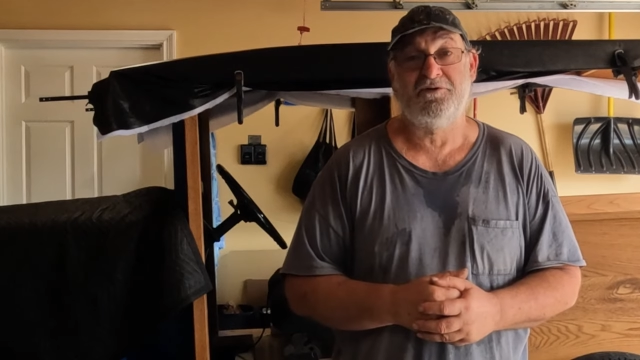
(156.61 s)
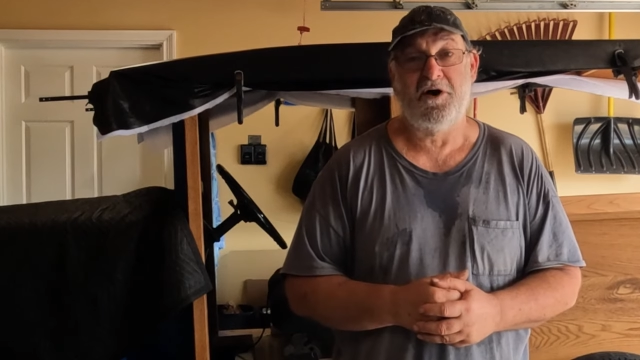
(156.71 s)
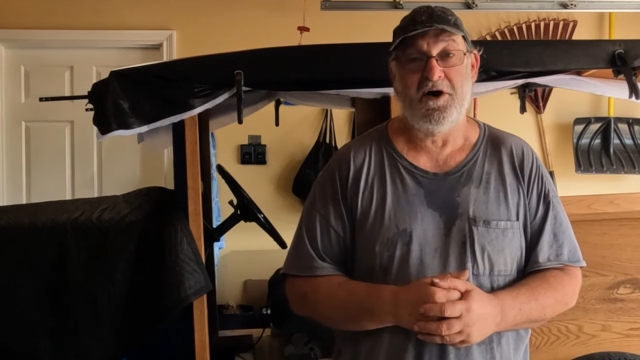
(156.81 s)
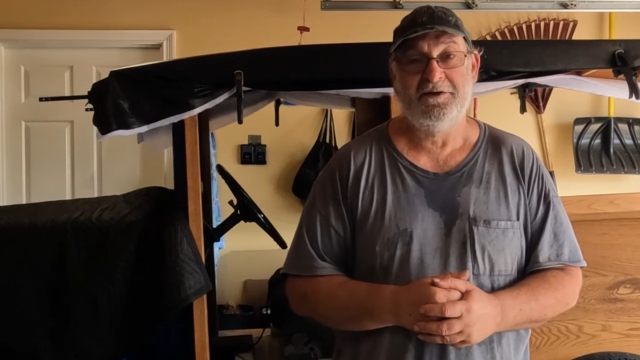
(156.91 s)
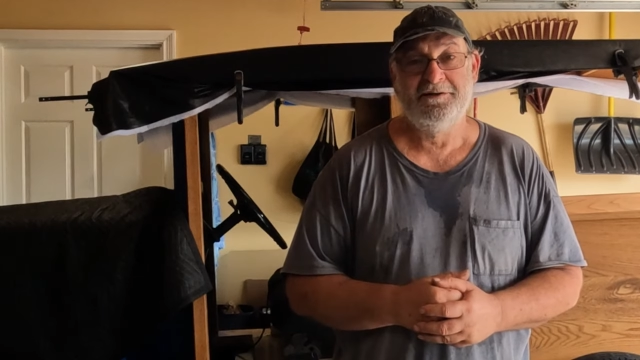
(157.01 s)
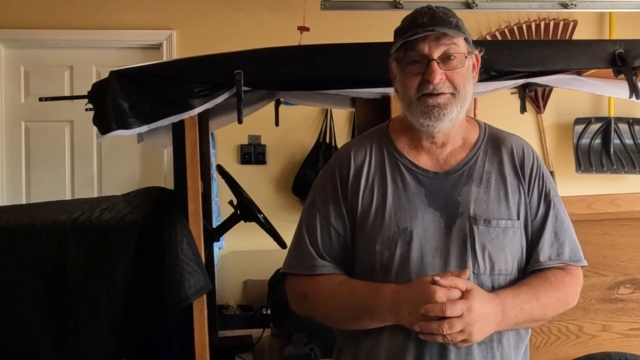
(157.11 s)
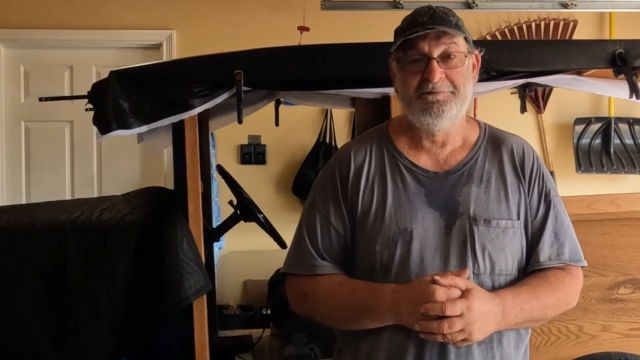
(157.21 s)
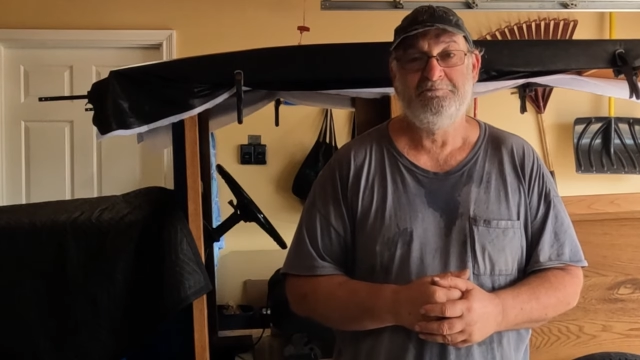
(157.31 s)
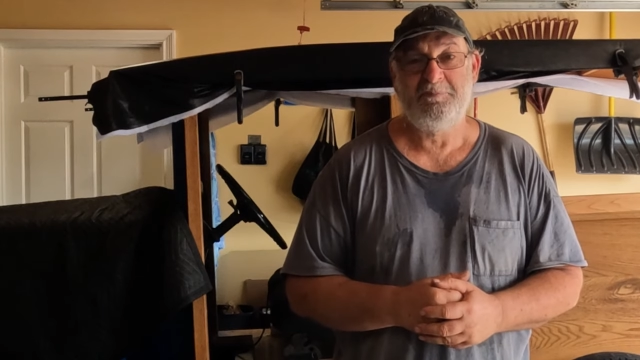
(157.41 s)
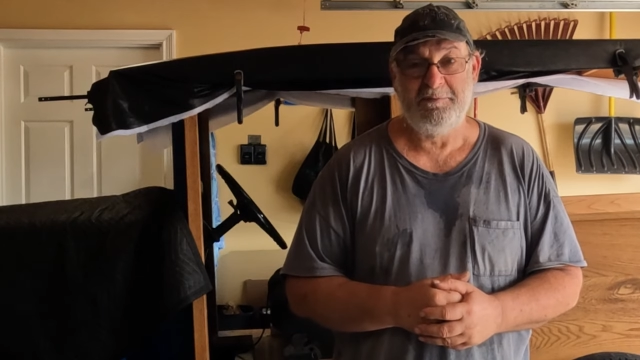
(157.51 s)
of all,
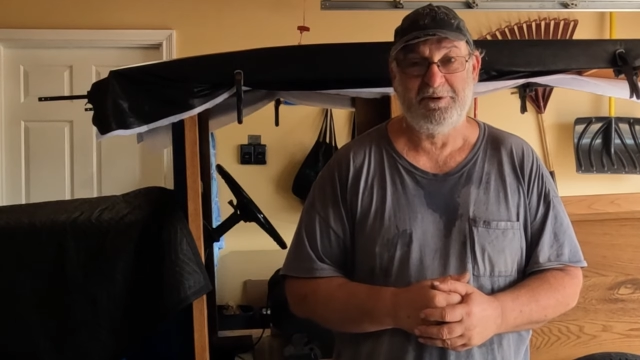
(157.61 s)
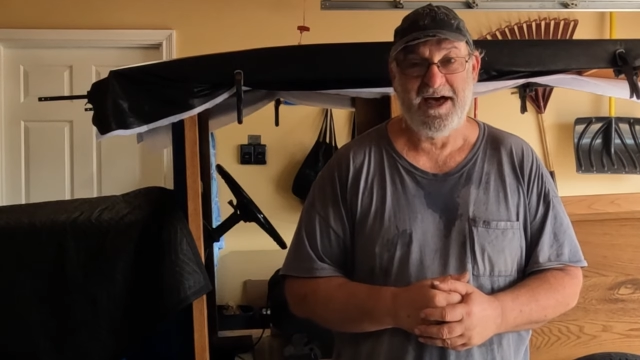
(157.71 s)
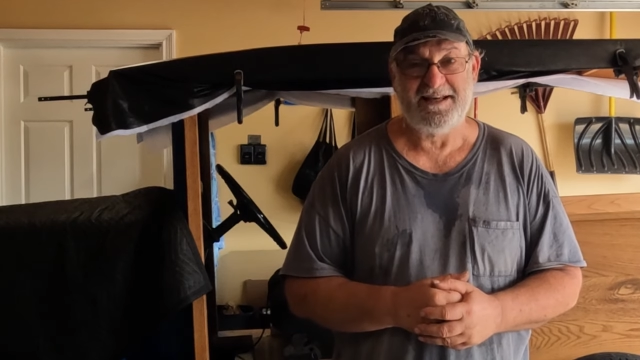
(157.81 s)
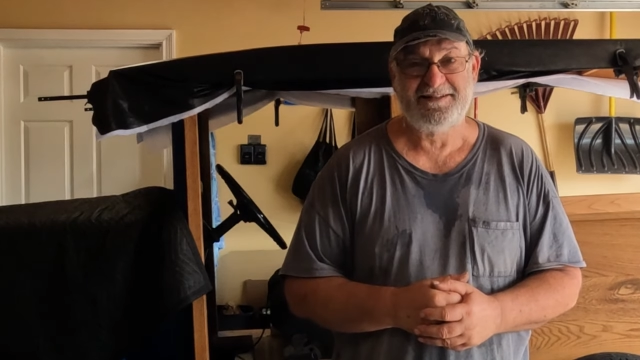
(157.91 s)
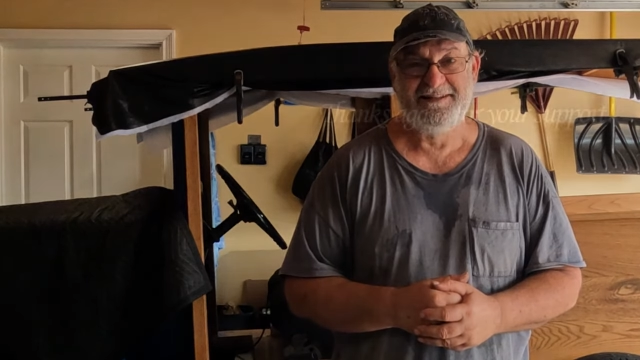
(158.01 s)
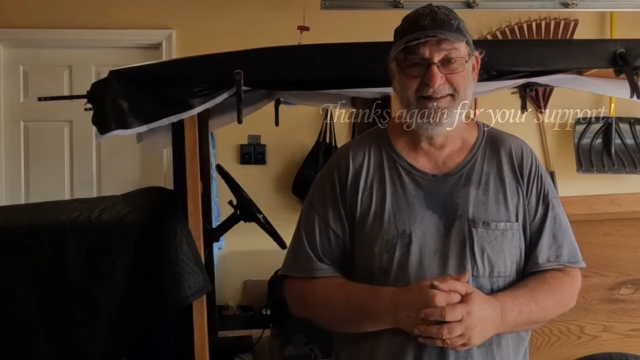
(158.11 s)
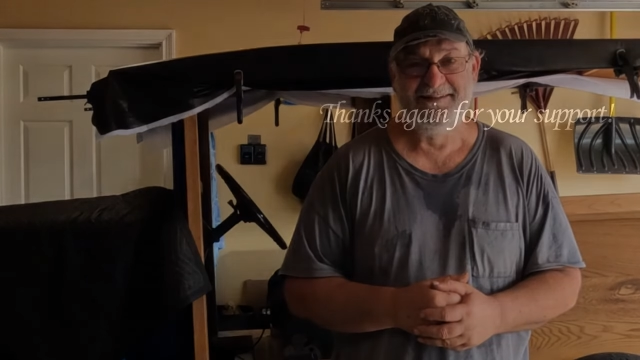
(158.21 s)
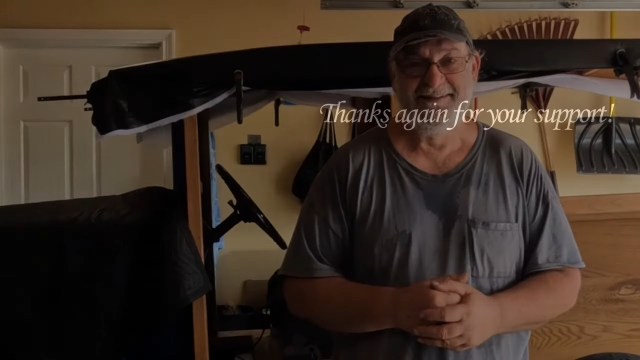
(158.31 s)
be blessed.